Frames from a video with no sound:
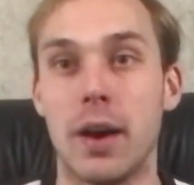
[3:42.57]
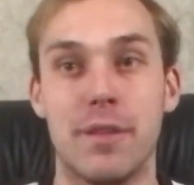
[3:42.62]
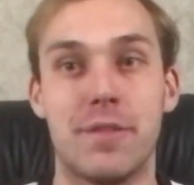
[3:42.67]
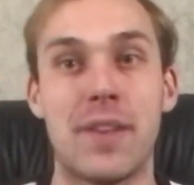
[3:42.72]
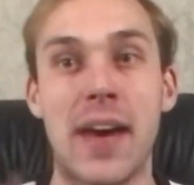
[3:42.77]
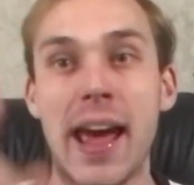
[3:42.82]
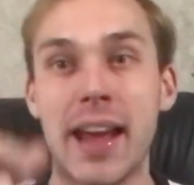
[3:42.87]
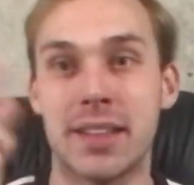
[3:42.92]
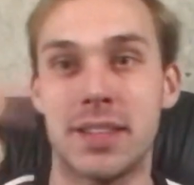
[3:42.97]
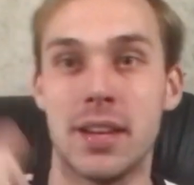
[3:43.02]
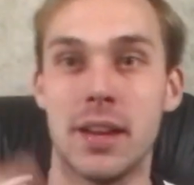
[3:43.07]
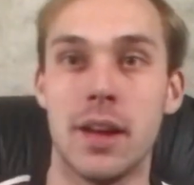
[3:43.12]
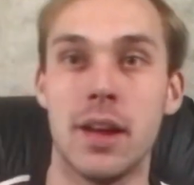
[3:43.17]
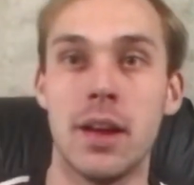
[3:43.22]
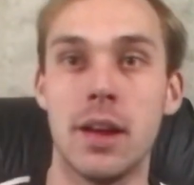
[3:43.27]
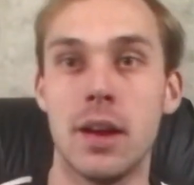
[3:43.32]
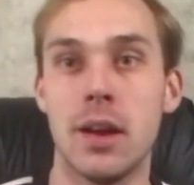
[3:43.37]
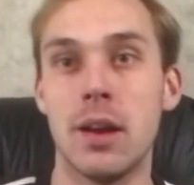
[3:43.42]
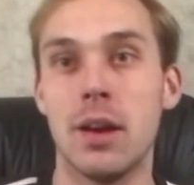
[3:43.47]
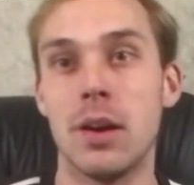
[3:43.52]
In fact,
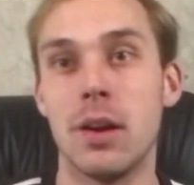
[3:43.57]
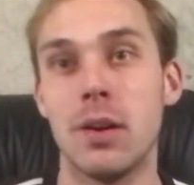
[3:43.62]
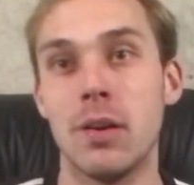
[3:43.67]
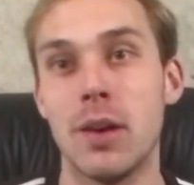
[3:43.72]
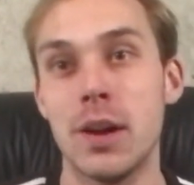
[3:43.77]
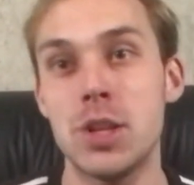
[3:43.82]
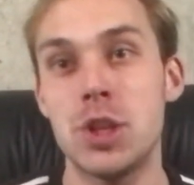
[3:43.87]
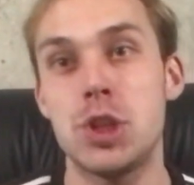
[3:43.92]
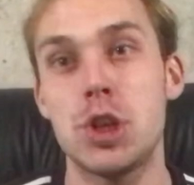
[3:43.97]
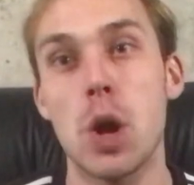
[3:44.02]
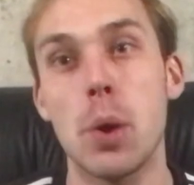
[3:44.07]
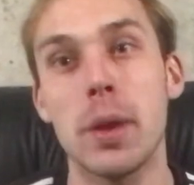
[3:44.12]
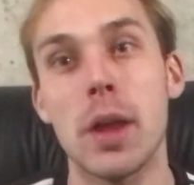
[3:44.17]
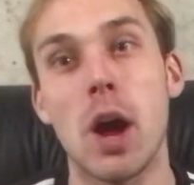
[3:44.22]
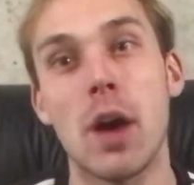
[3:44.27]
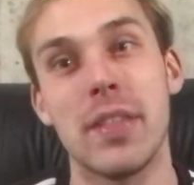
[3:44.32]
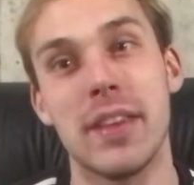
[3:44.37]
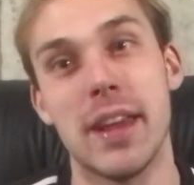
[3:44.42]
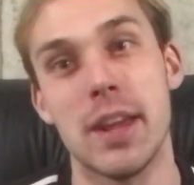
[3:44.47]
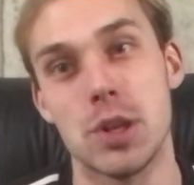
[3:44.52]
let's show
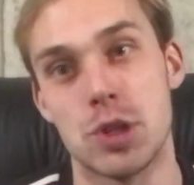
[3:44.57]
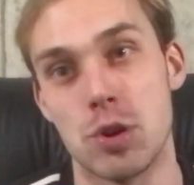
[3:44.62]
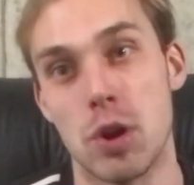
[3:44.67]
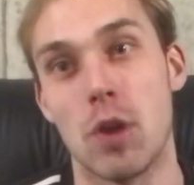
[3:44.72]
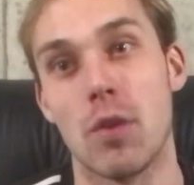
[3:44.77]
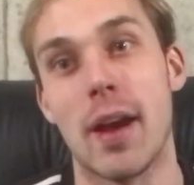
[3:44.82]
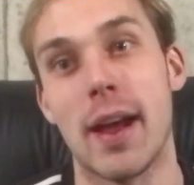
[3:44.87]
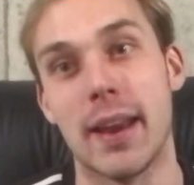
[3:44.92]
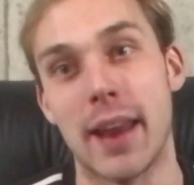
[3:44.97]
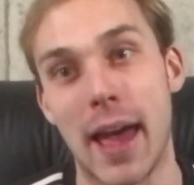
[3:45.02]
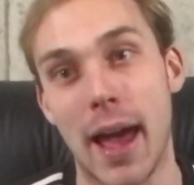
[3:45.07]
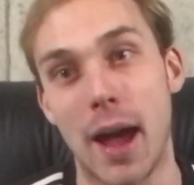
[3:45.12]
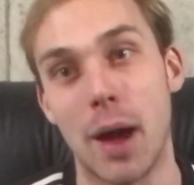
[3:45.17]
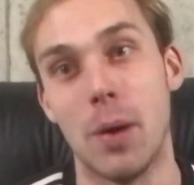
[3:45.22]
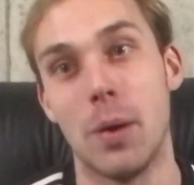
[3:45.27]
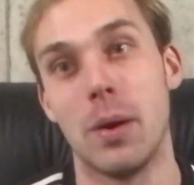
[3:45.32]
y'all the intro right now.